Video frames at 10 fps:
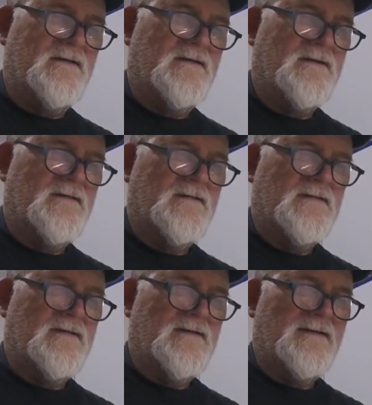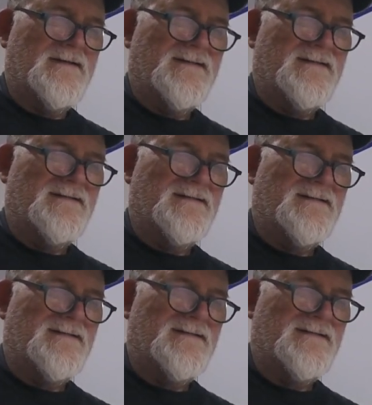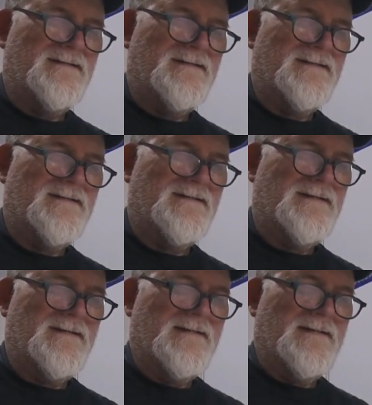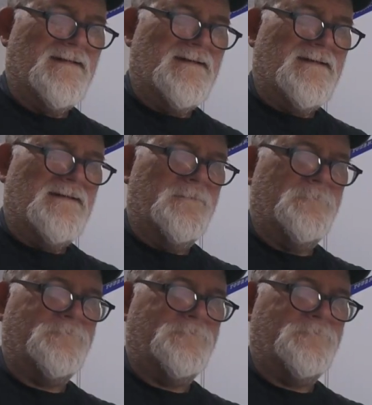Nobody speaks.